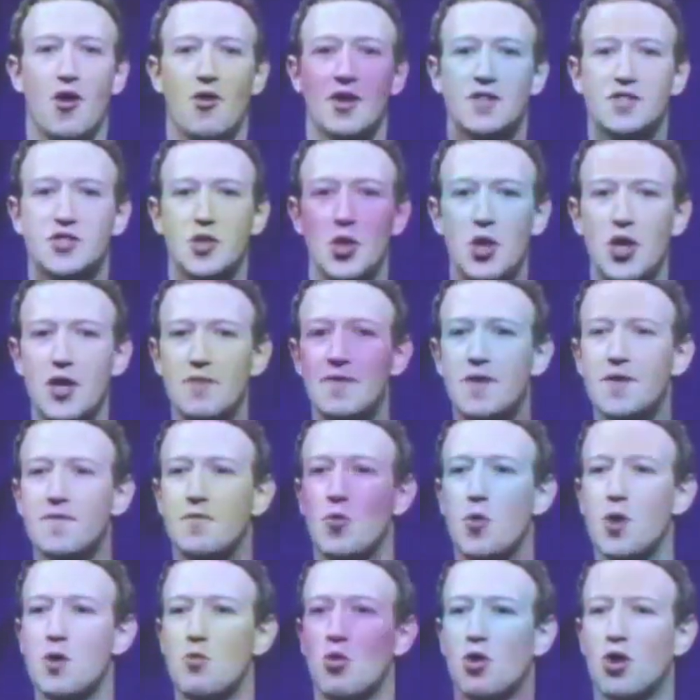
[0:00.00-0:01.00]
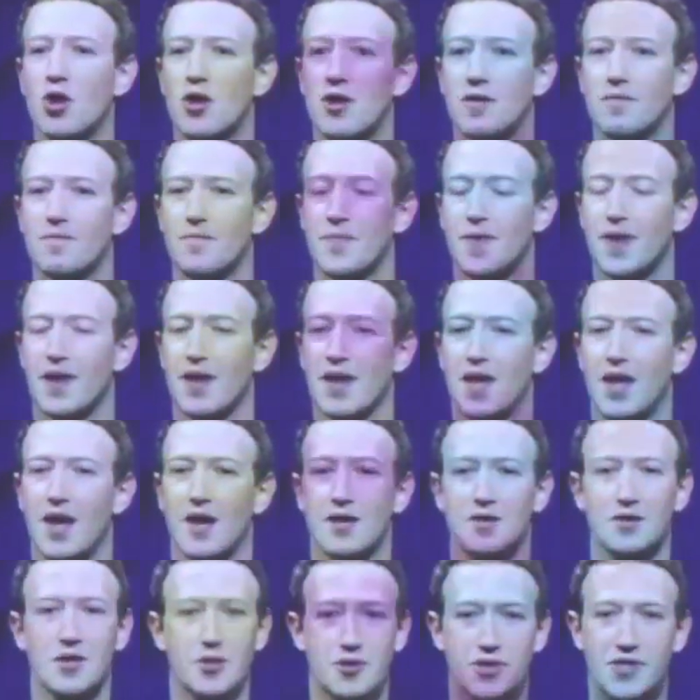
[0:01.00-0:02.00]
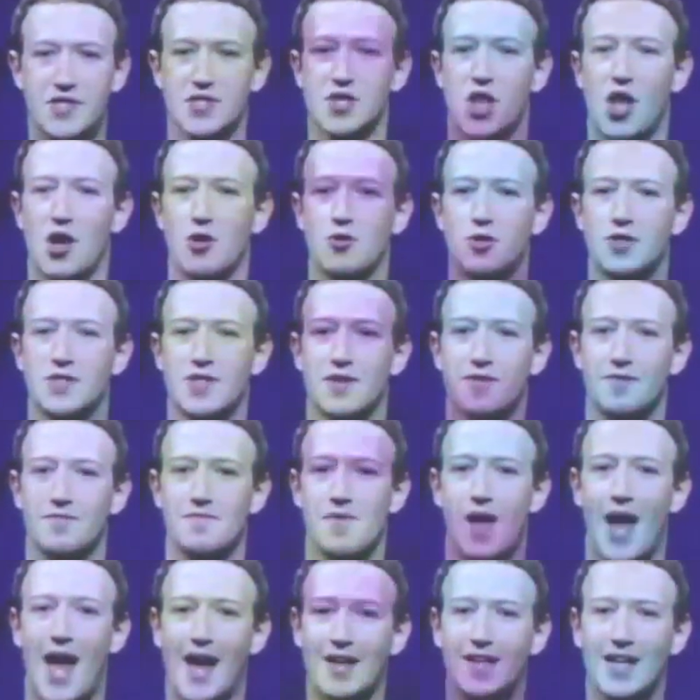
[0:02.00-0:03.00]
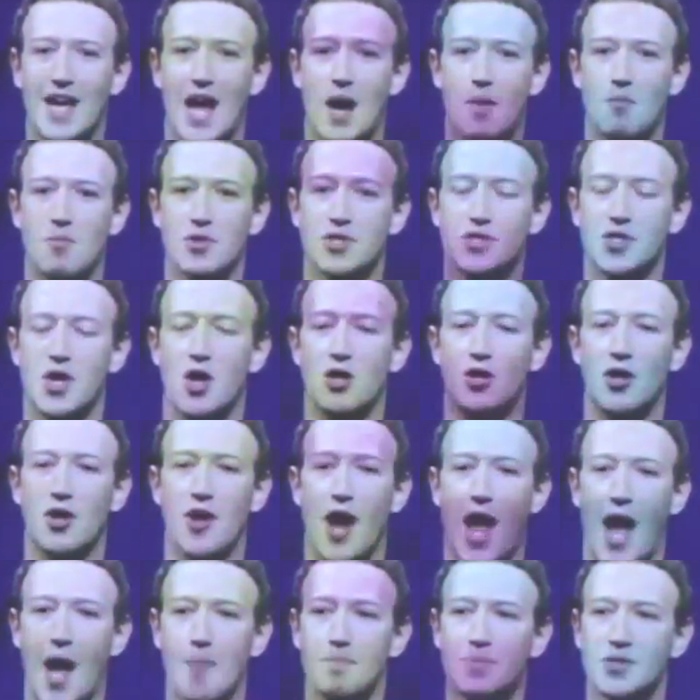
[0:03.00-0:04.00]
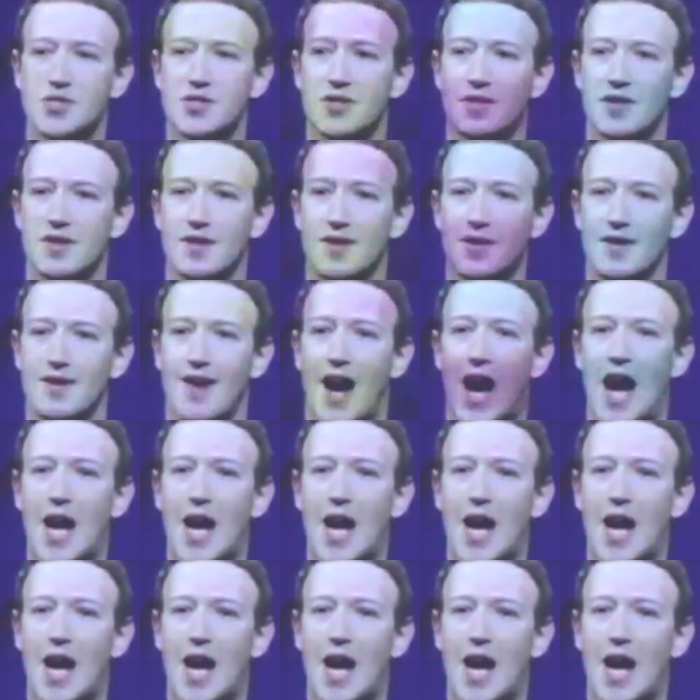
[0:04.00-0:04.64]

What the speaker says: Right, so even if we were a little slow to add cameras to all our apps,